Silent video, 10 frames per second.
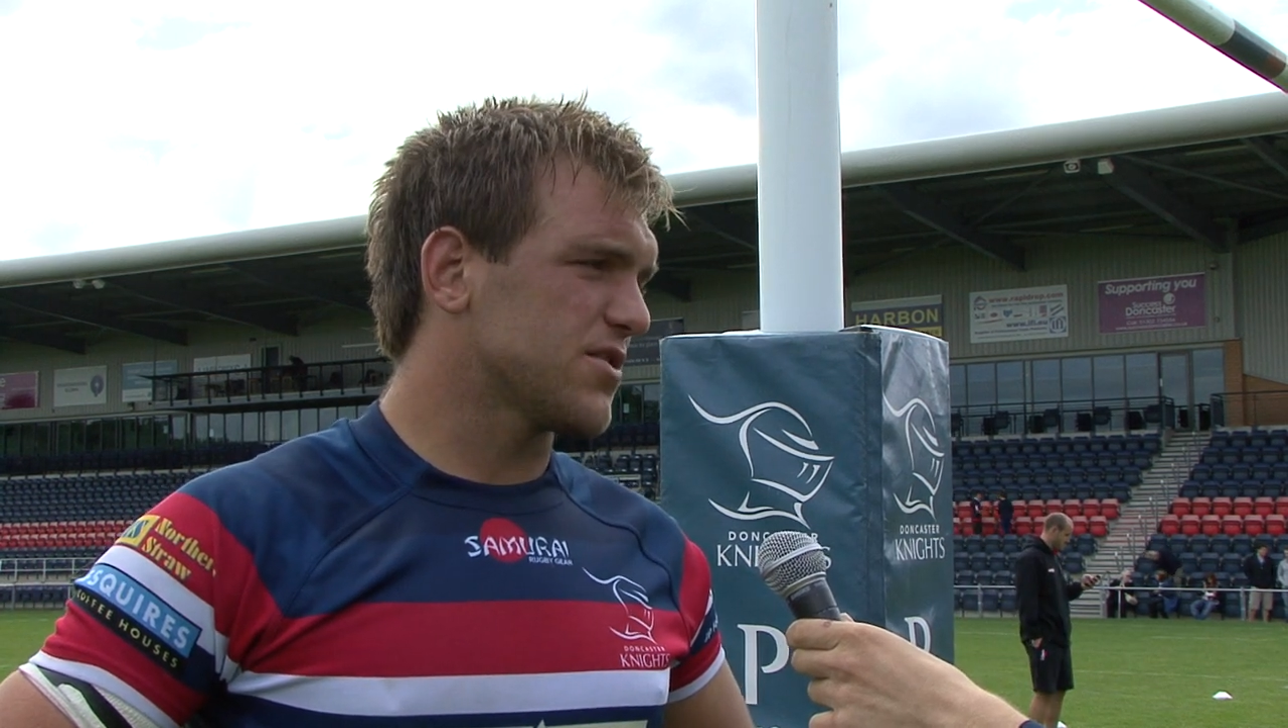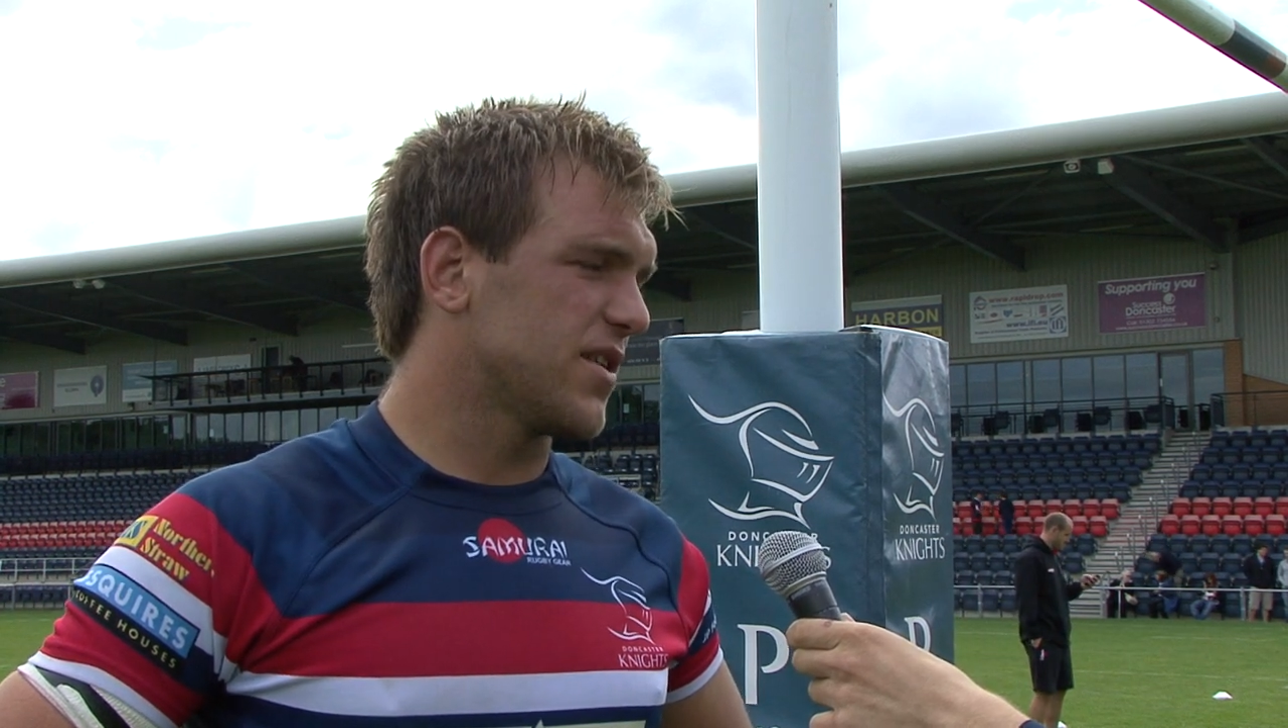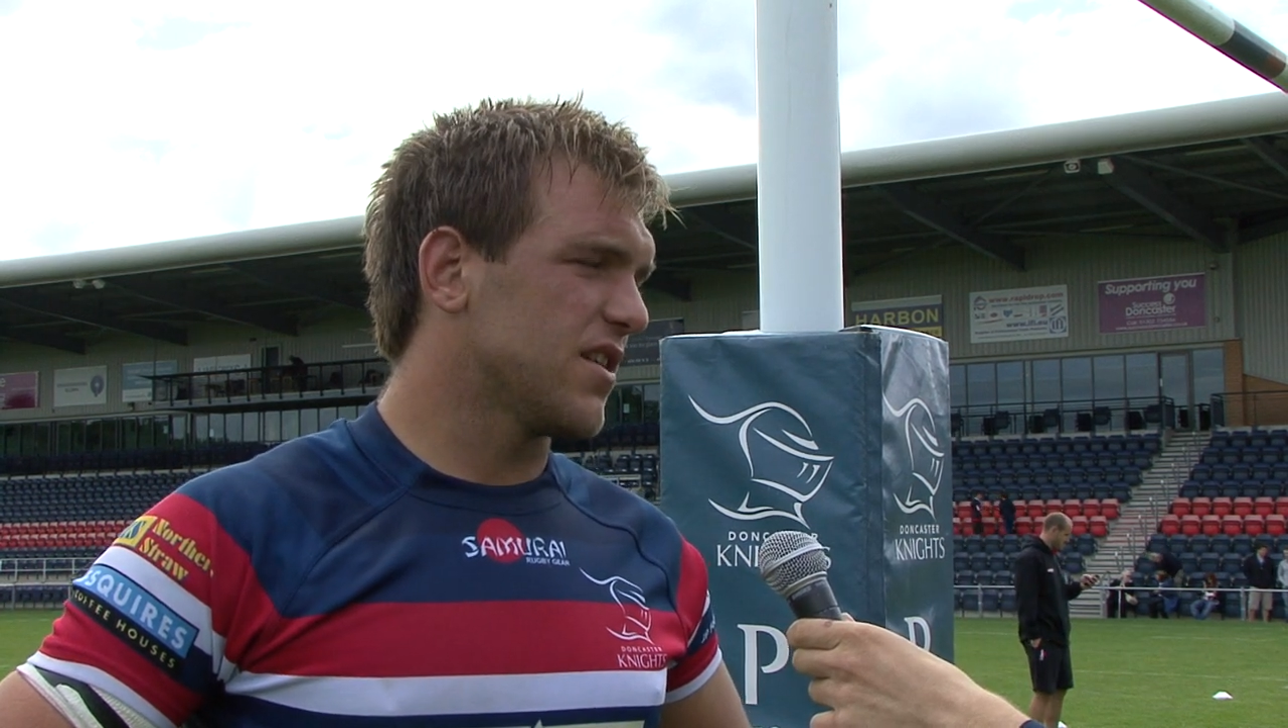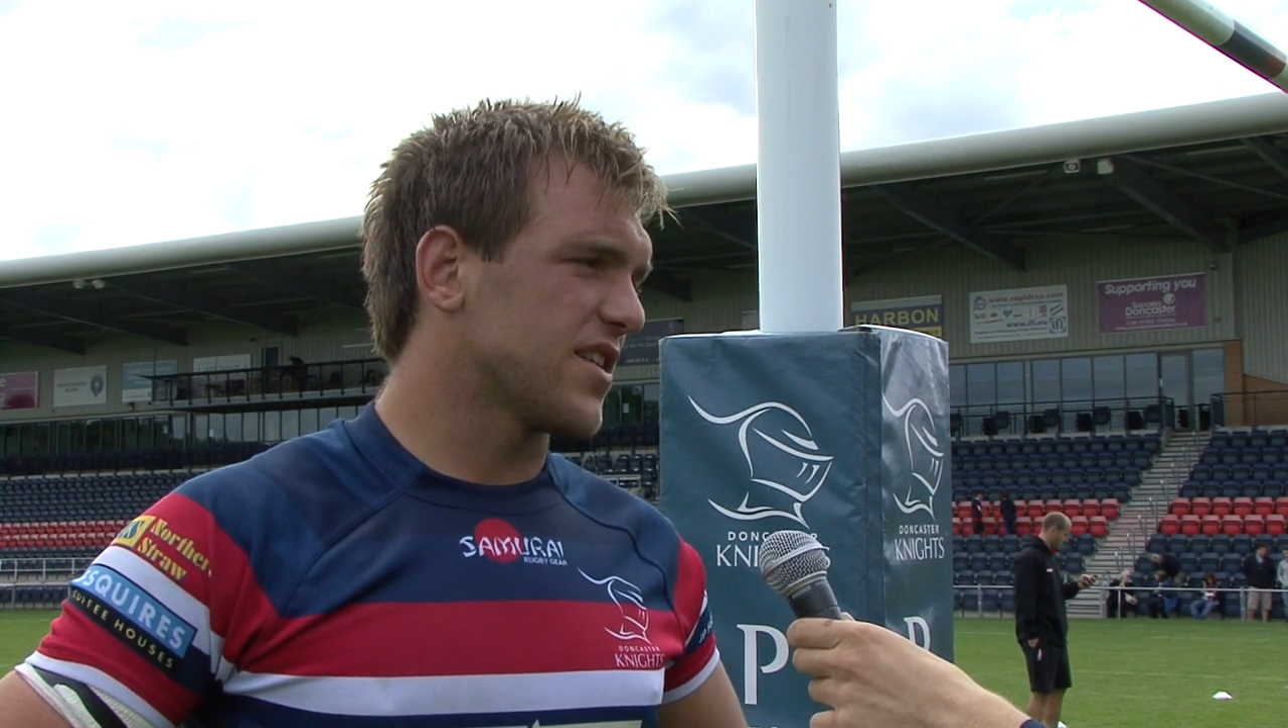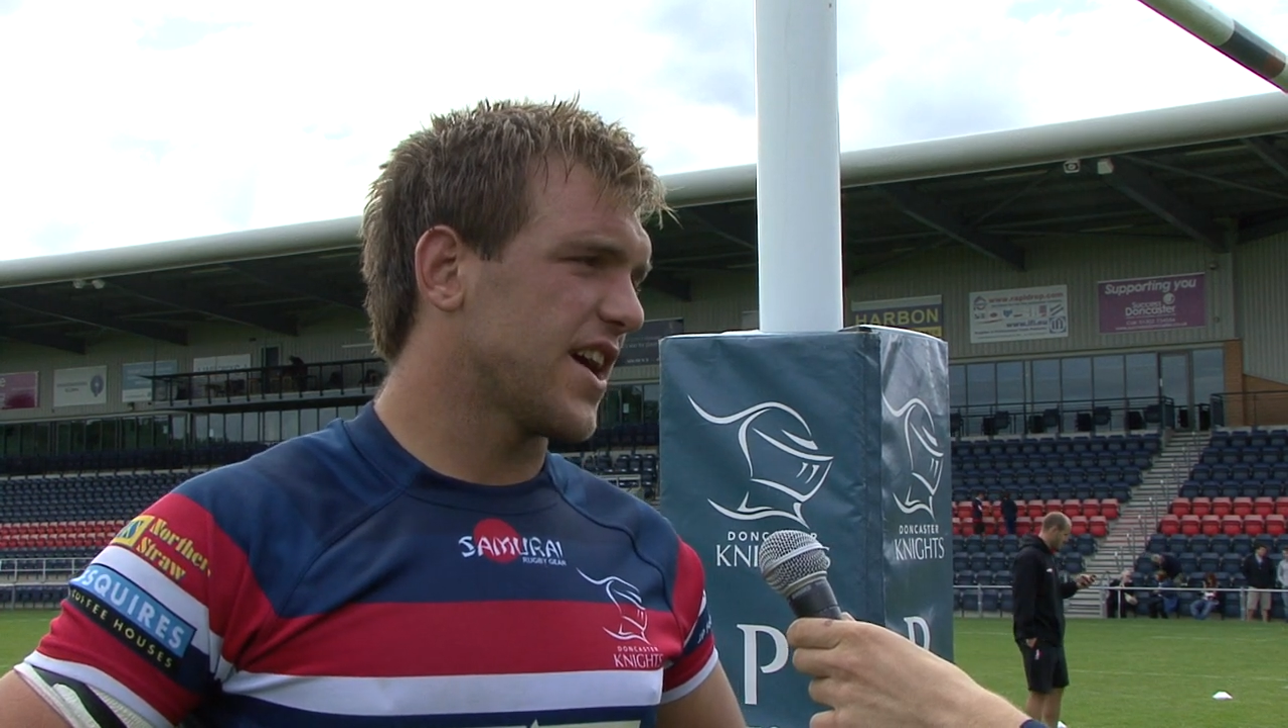
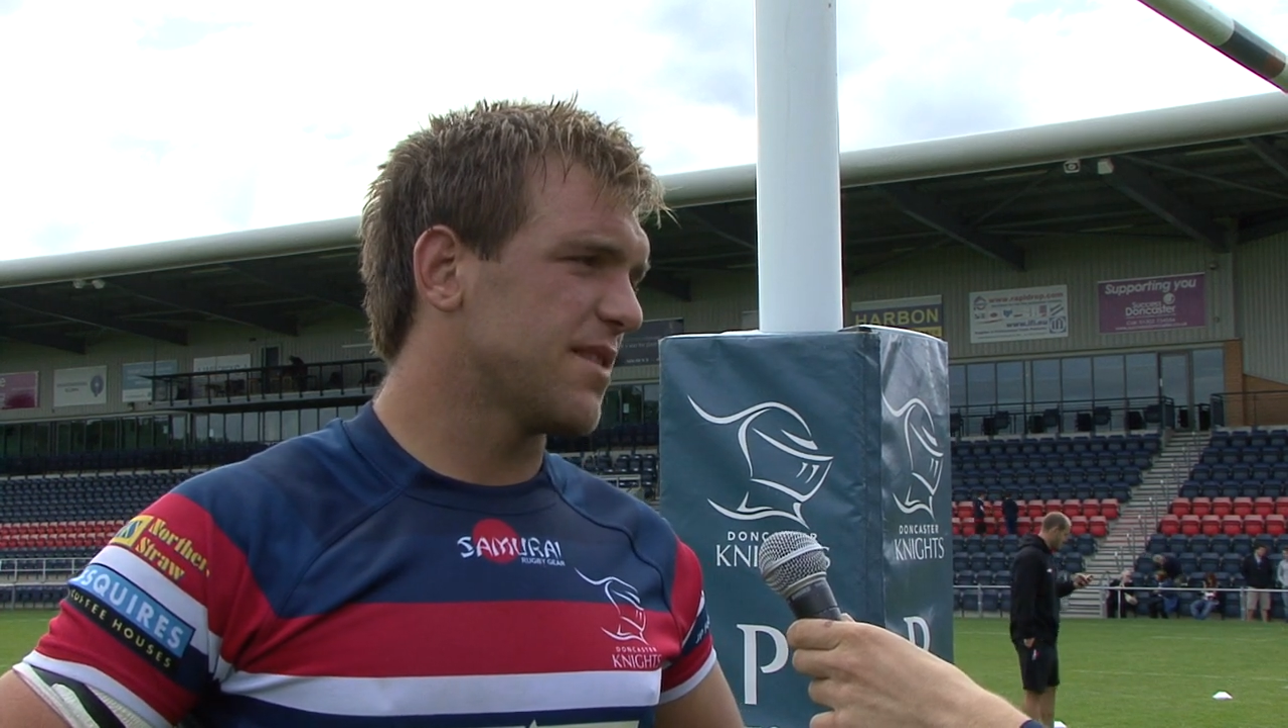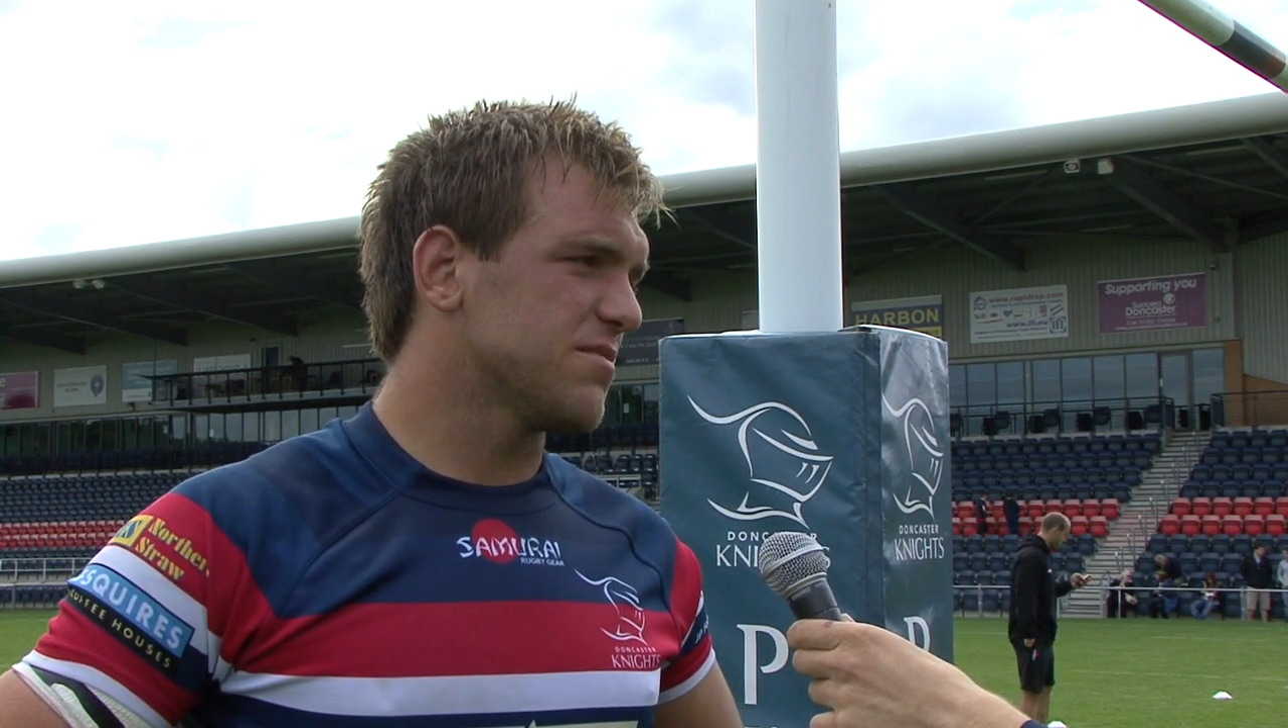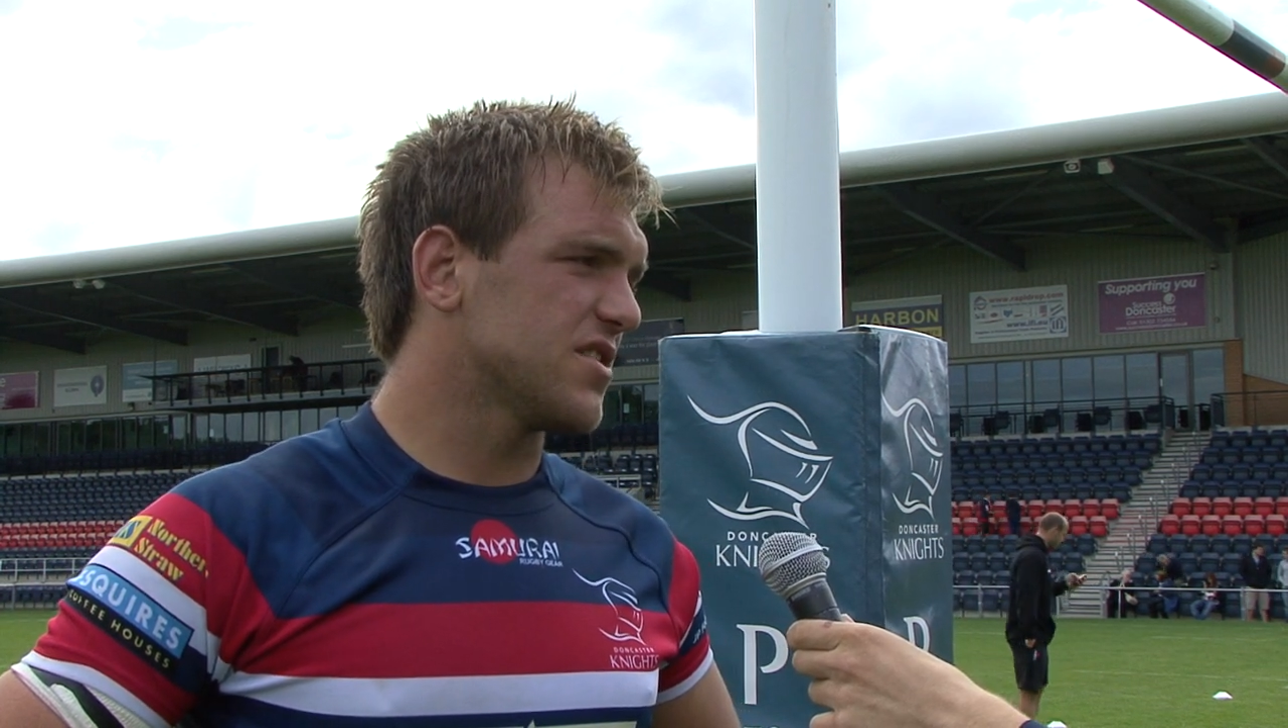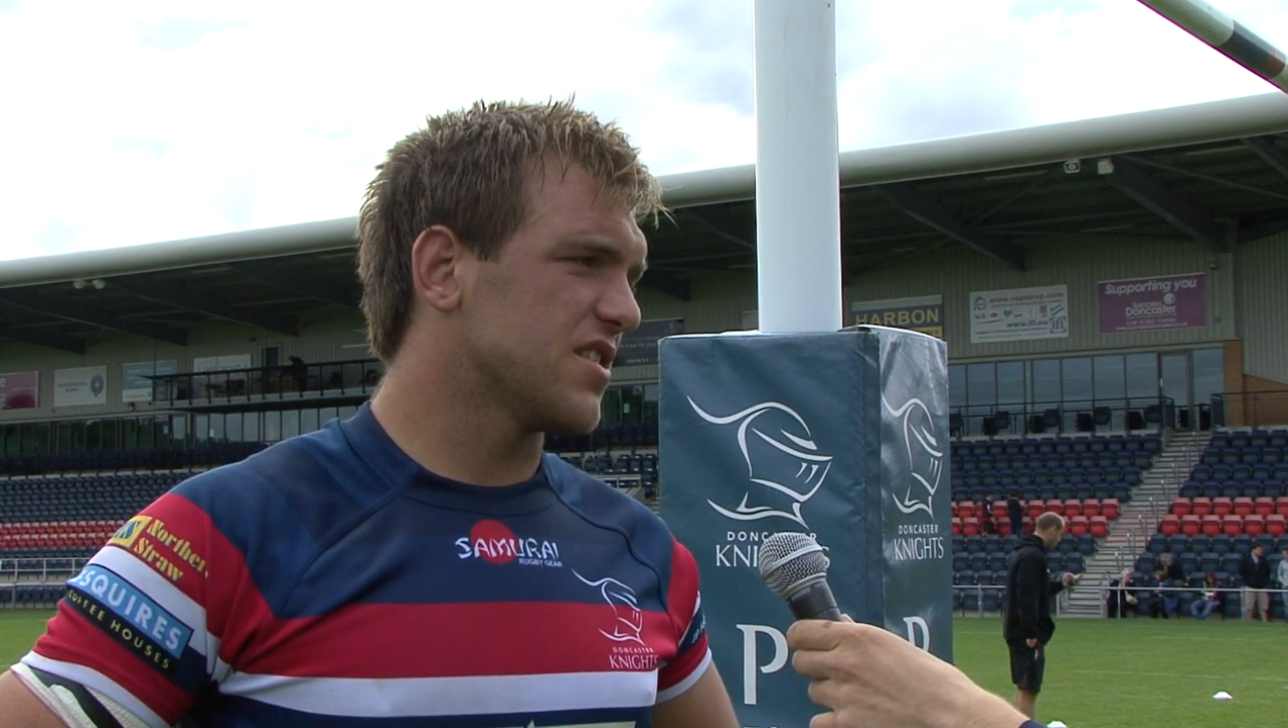29 games